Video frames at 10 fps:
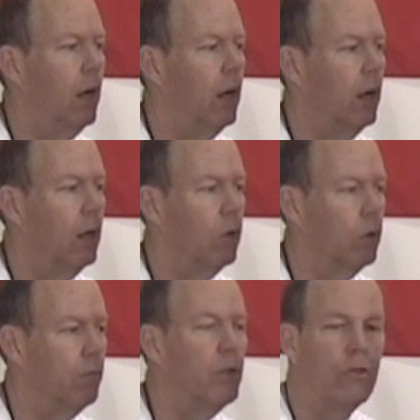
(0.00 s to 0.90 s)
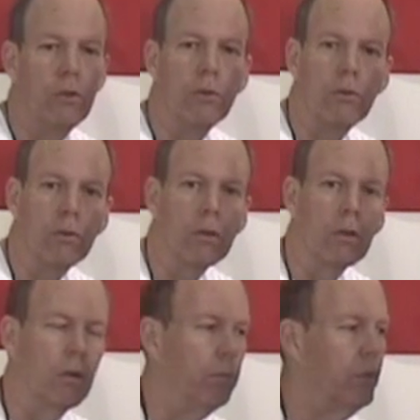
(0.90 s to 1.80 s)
or misuse or a